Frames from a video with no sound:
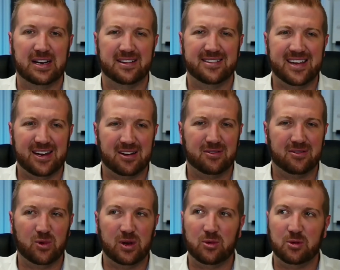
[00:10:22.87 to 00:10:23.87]
then
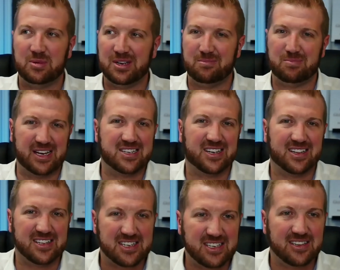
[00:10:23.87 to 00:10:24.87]
we would be
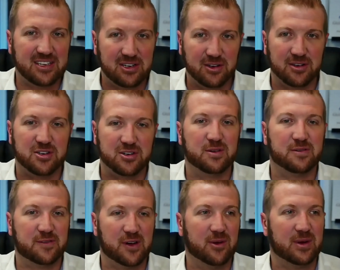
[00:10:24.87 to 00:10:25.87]
basically silly not to do the
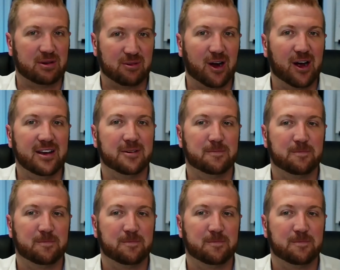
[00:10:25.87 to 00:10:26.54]
following, right?